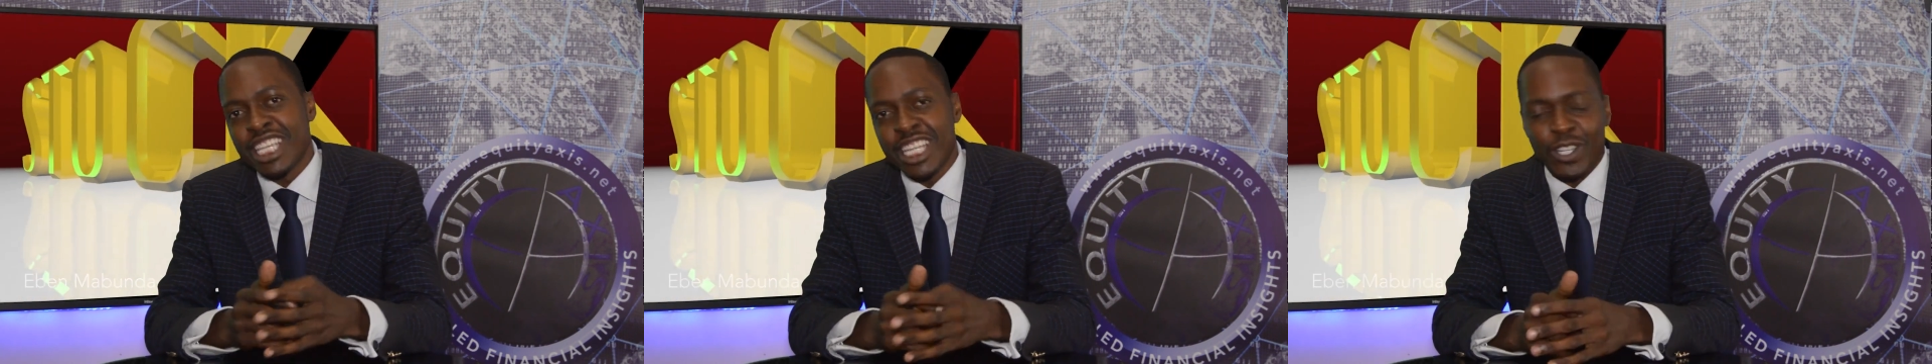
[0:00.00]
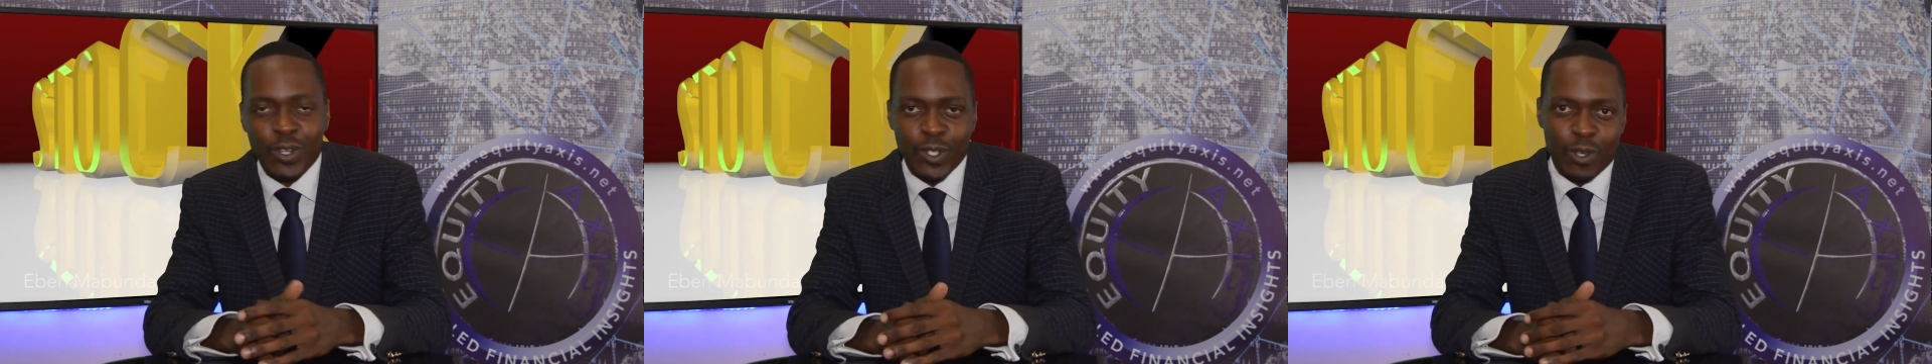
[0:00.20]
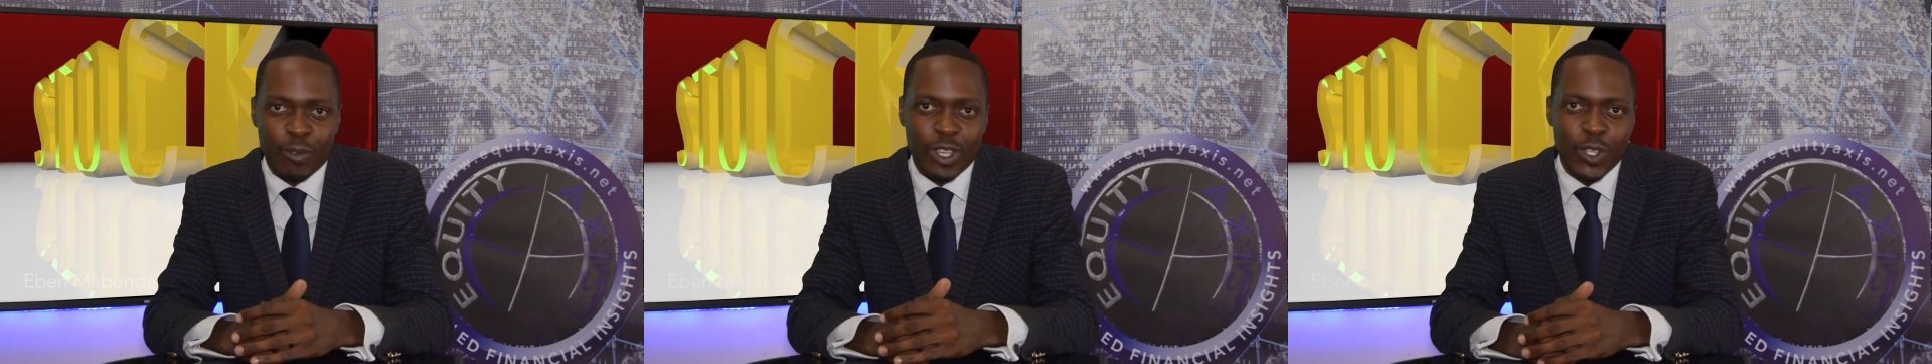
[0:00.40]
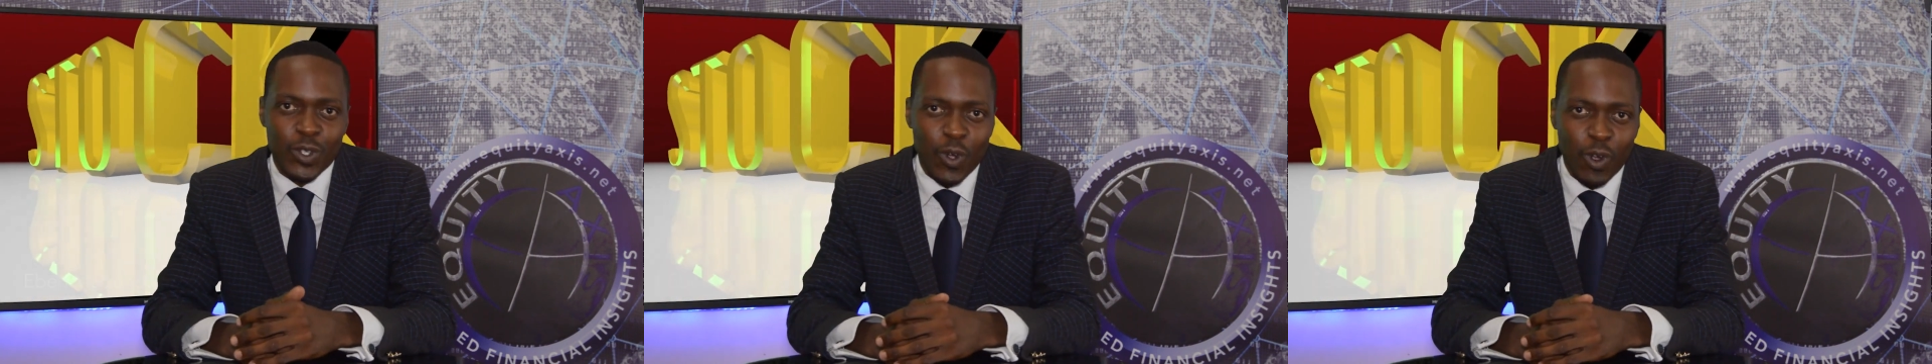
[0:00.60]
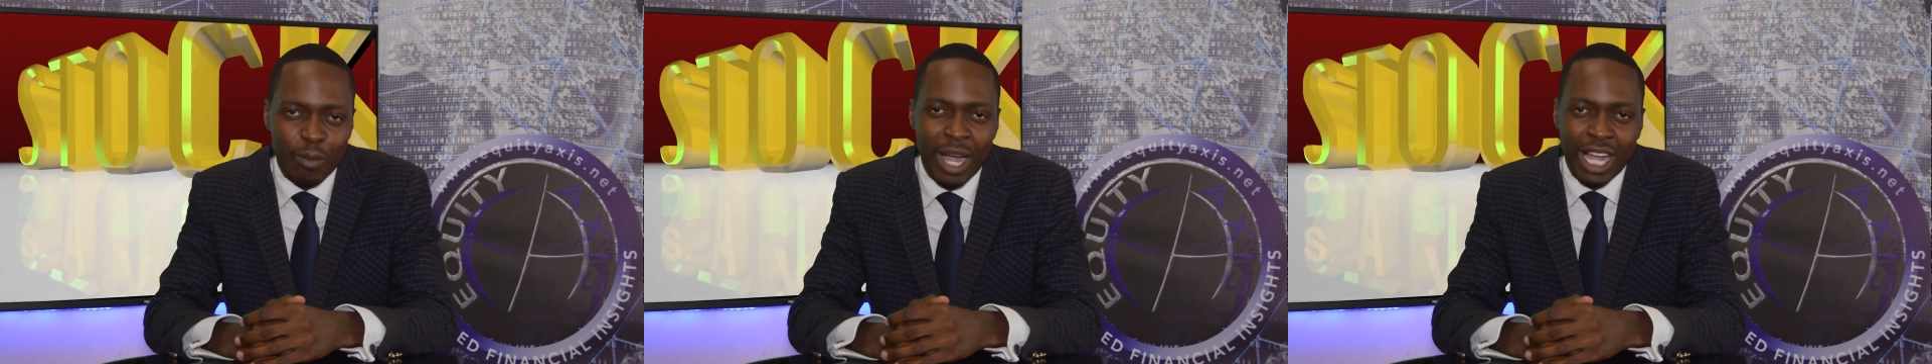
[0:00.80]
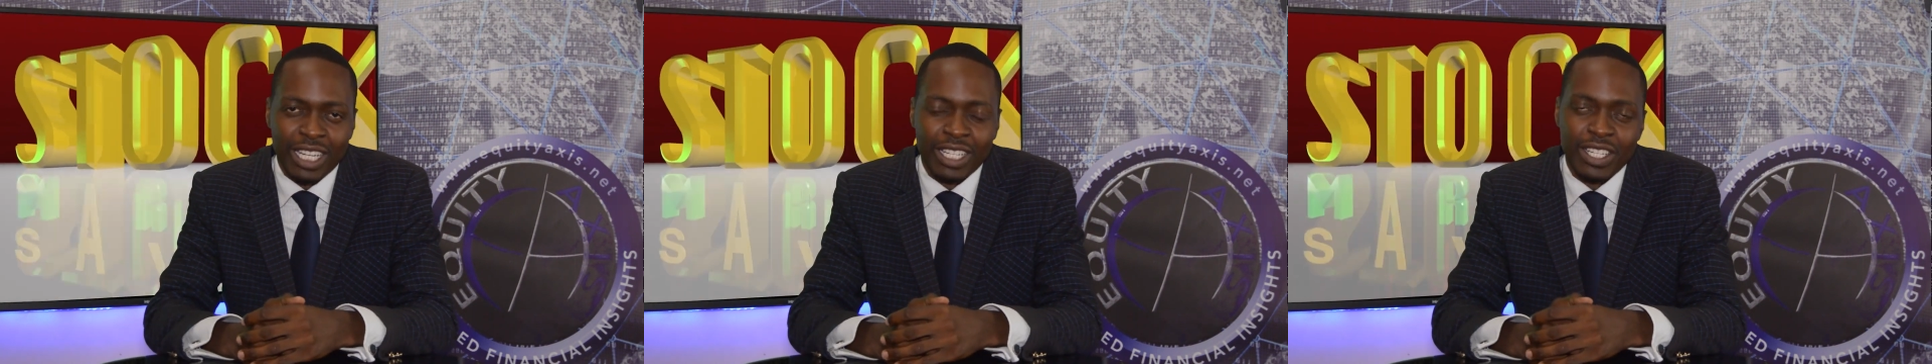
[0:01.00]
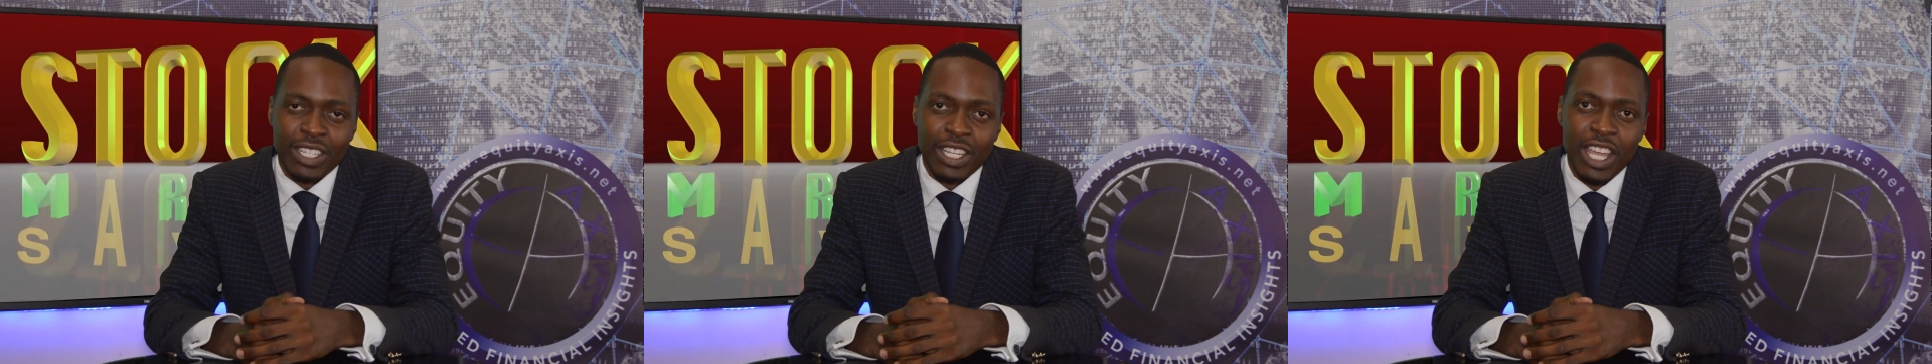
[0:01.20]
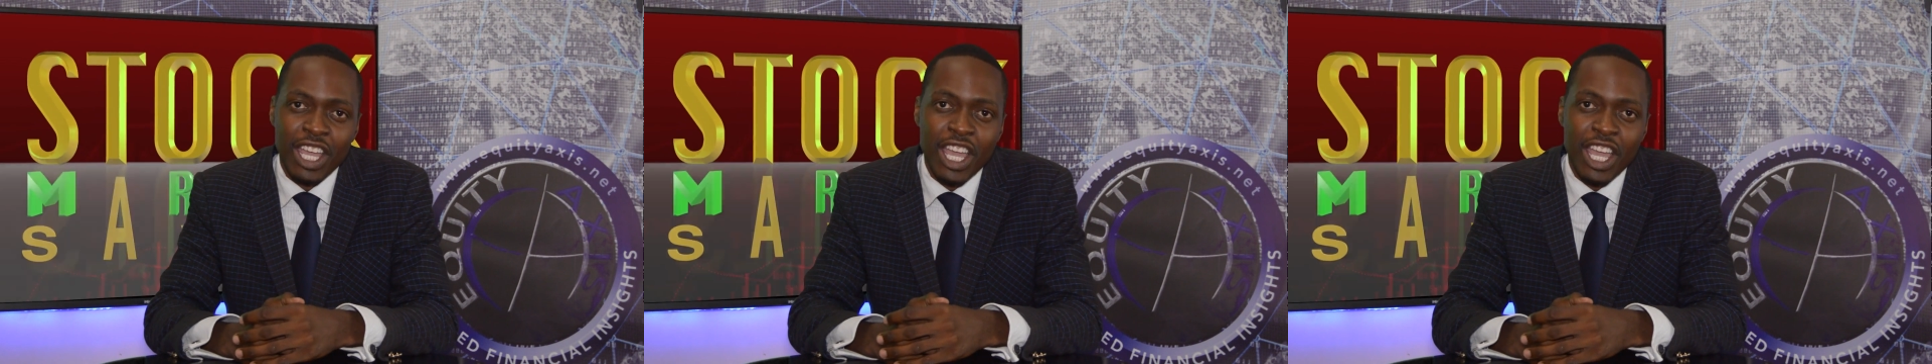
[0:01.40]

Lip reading: details of the stock market.